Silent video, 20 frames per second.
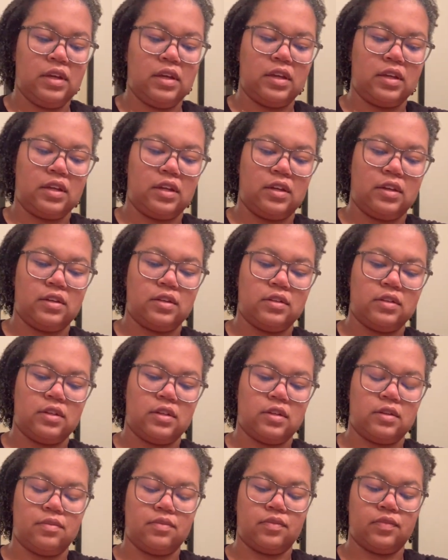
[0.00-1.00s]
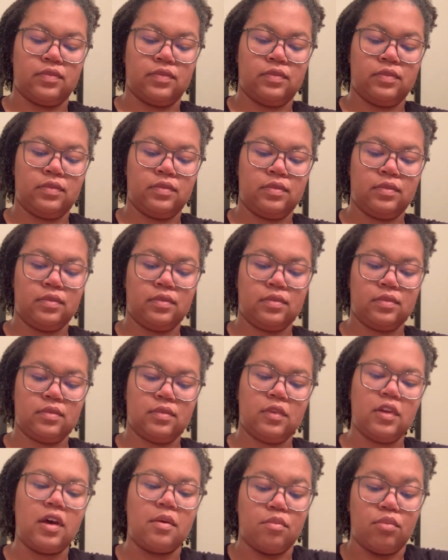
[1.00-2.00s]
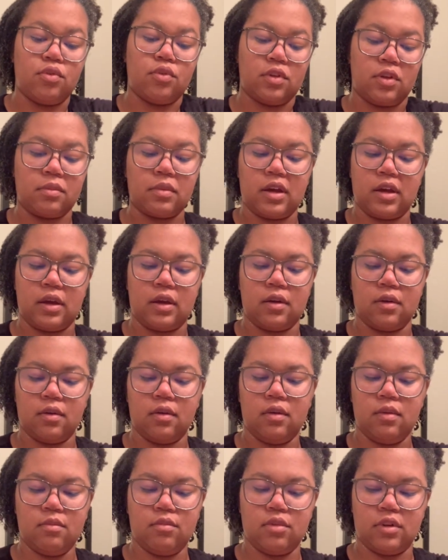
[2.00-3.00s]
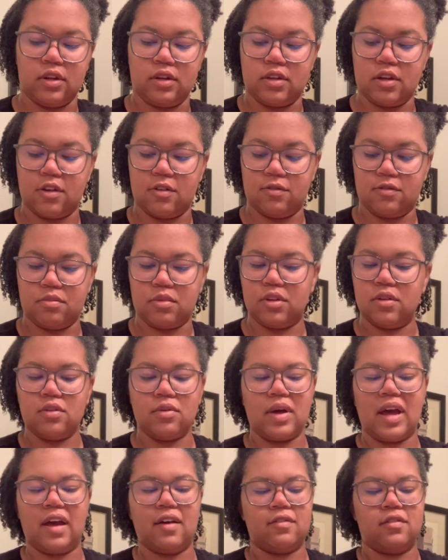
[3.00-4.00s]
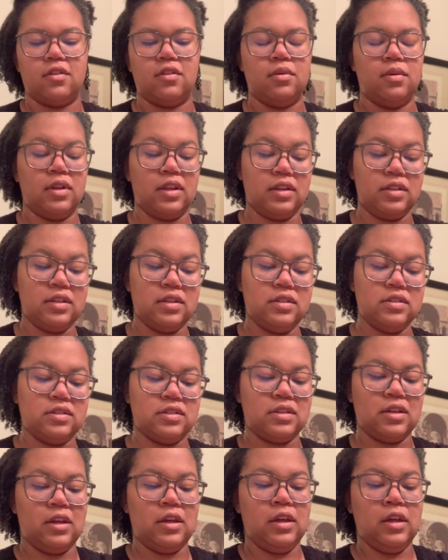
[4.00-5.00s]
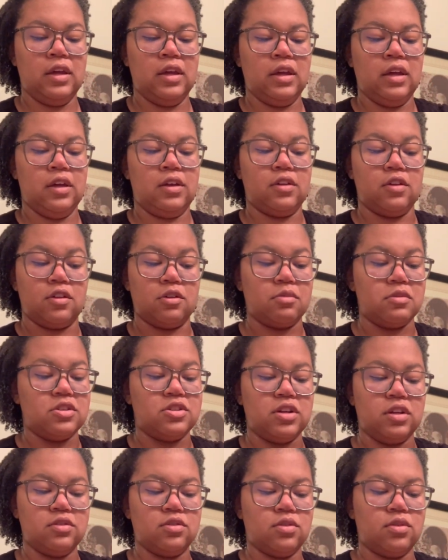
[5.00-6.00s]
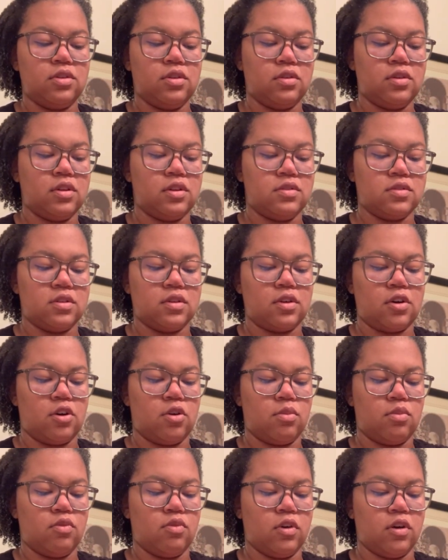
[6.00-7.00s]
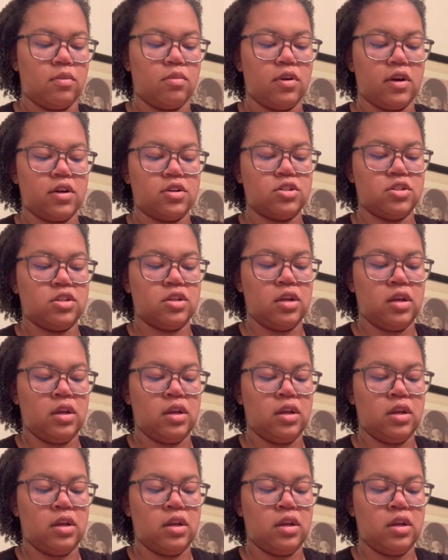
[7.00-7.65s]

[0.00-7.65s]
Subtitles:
And I'm pulling my hair pretty tough. But you don't have to do it like this. You can be gentle, you can use a comb or a brush